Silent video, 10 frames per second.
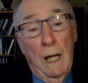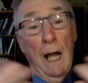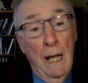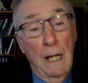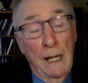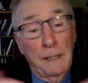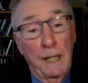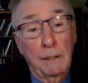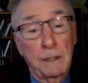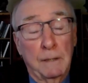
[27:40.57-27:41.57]
I had
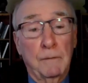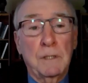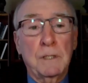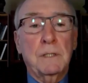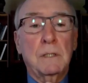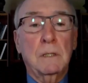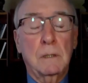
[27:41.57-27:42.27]
caregivers,